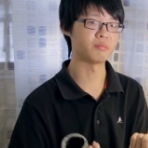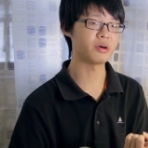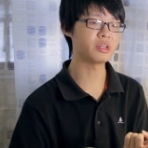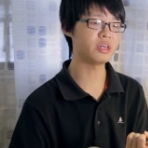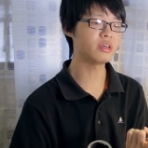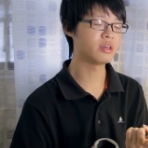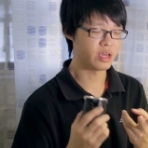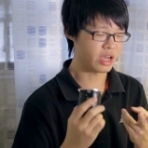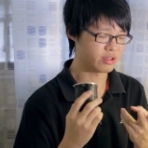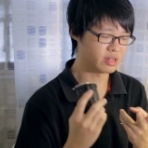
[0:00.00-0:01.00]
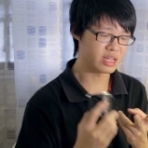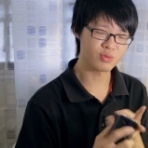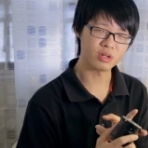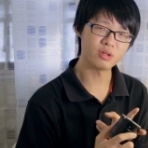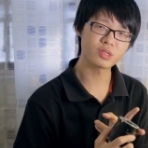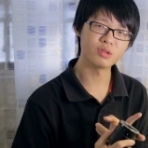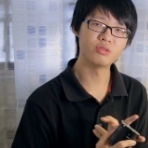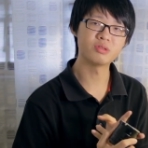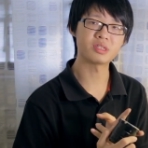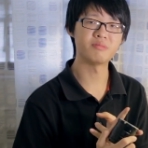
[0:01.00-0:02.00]
your body, and your lens will also
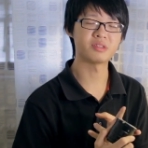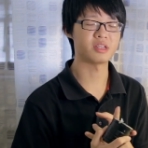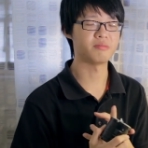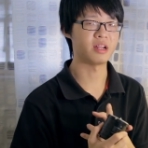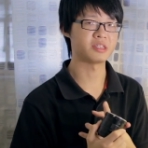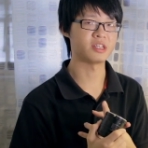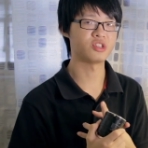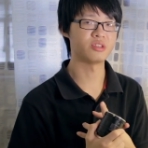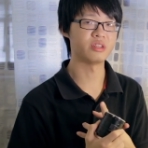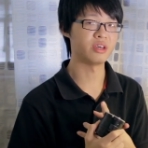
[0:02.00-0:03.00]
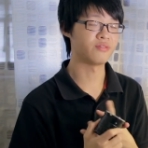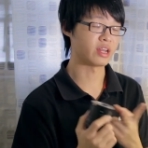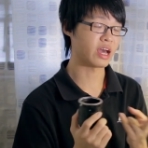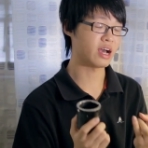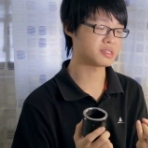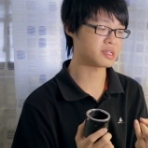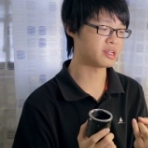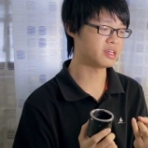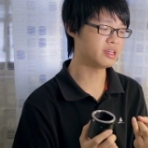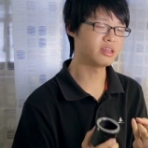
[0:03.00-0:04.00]
lose image stabilization if it has
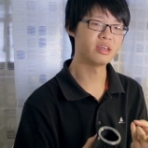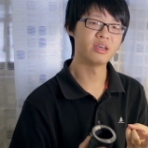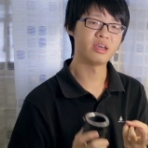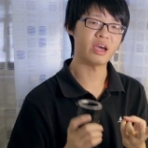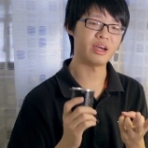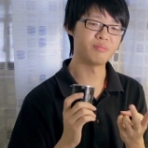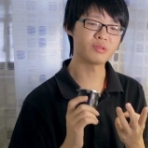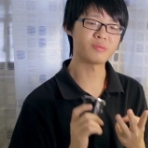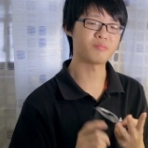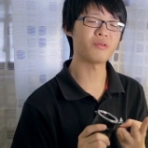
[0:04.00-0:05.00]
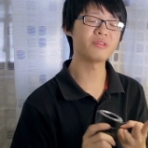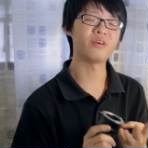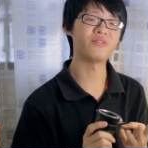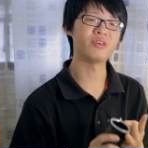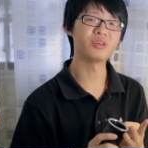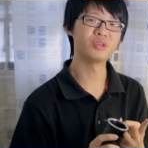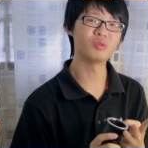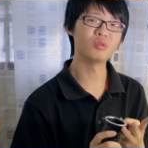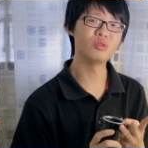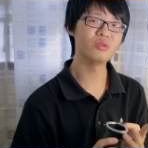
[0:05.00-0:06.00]
any, and most important of all, you
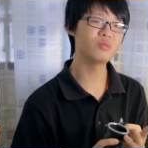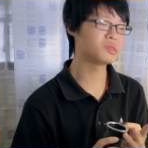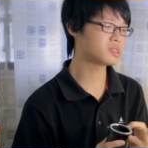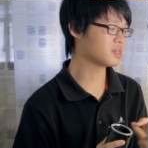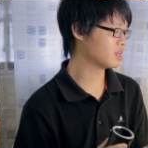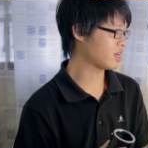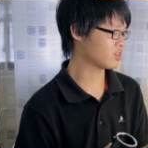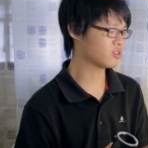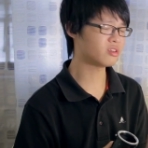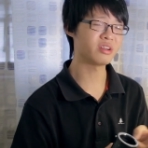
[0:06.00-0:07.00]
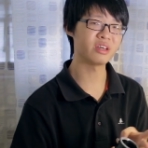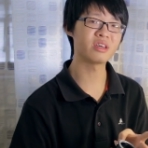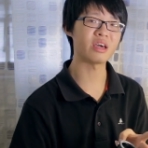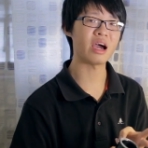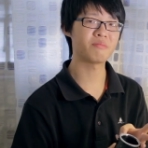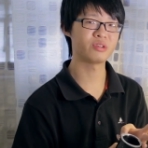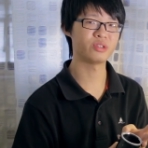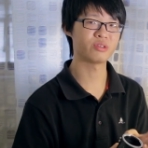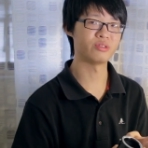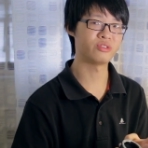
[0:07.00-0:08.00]
will lose the electronic
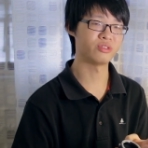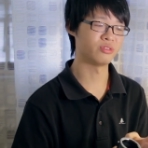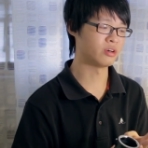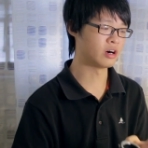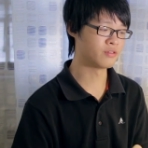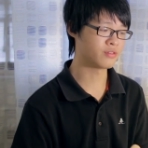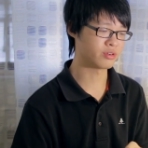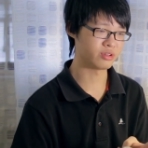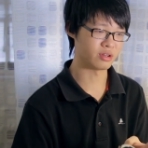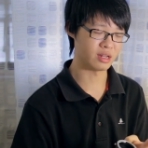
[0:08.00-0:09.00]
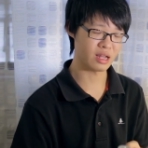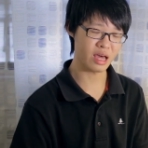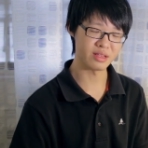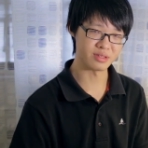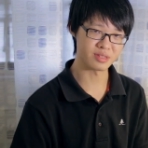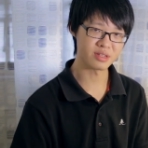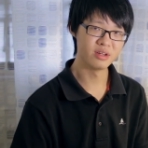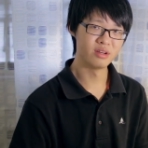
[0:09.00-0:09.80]
aperture control over your lens.